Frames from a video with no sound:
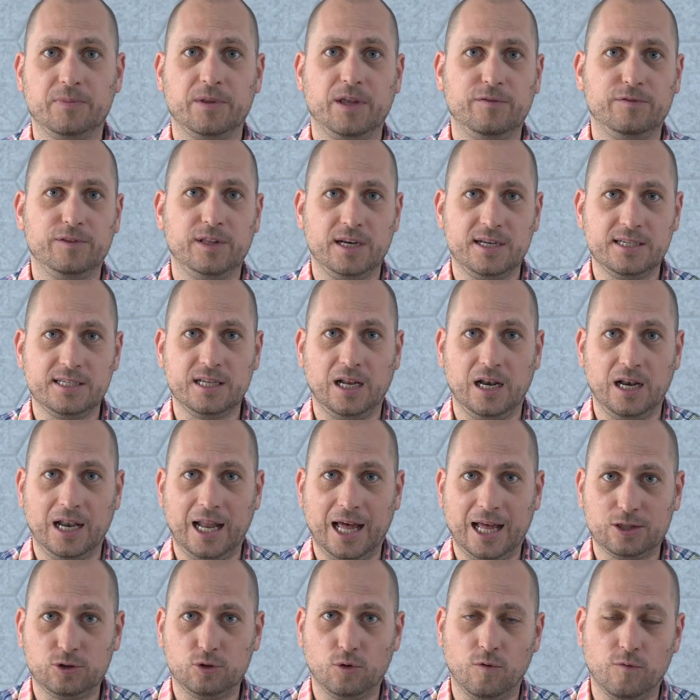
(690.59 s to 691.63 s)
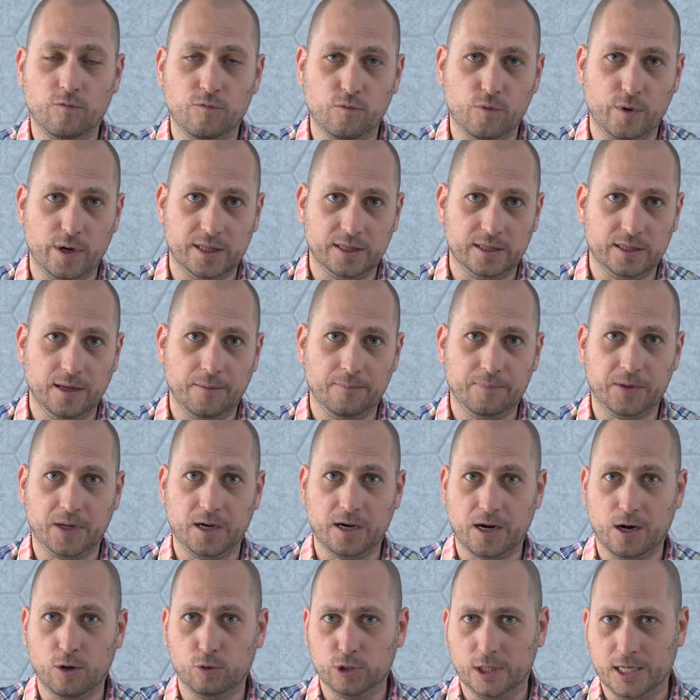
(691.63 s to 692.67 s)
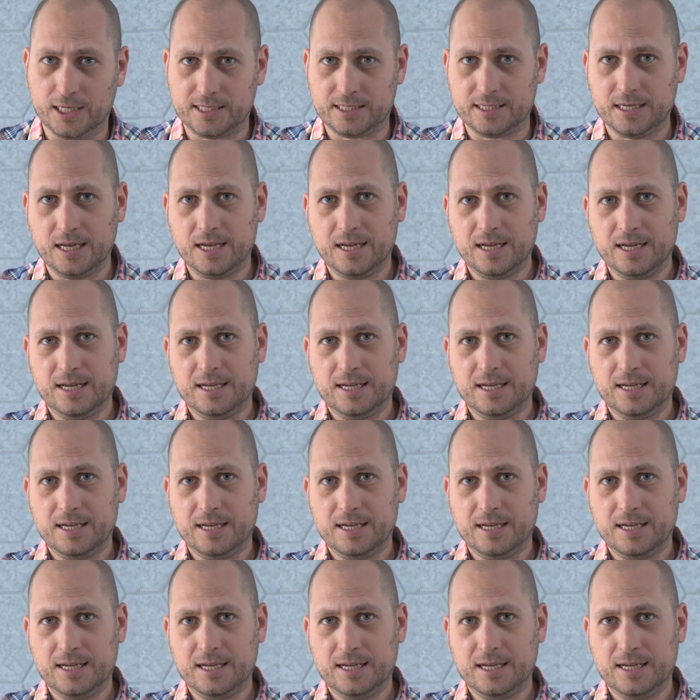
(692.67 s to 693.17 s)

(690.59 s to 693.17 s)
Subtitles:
if there is a lot of wind around us.